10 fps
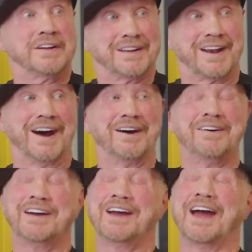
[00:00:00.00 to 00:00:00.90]
you know.
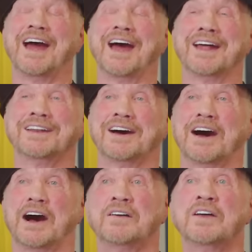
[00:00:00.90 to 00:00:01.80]
And
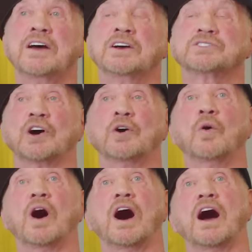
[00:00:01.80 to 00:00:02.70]
uh,
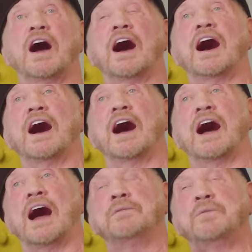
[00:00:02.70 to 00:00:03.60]
so,
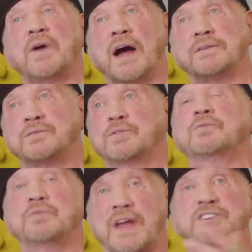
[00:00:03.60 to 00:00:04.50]
I, I,
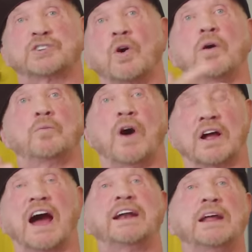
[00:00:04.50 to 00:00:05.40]
they saw a
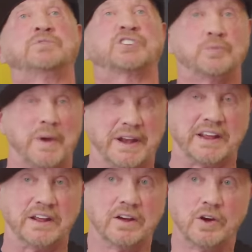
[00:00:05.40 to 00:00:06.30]
guy named
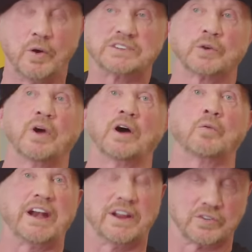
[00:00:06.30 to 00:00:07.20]
Smitty who has a, a
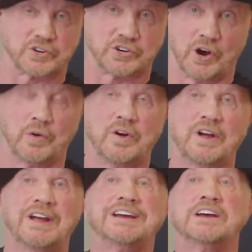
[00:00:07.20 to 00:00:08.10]
radio show,
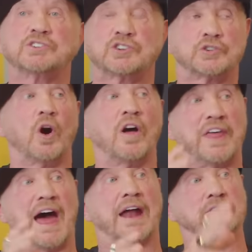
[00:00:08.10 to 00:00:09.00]
saw
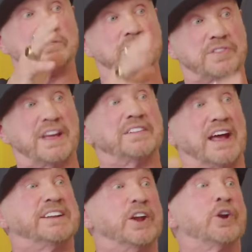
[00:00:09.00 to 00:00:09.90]
that thing
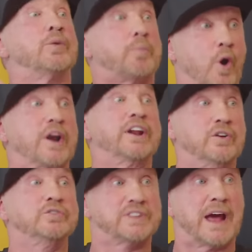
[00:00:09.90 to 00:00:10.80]
they did on the Party
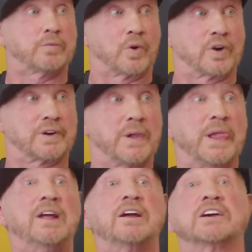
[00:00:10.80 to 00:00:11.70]
News Network.
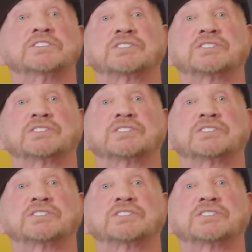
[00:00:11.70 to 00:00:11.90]
Because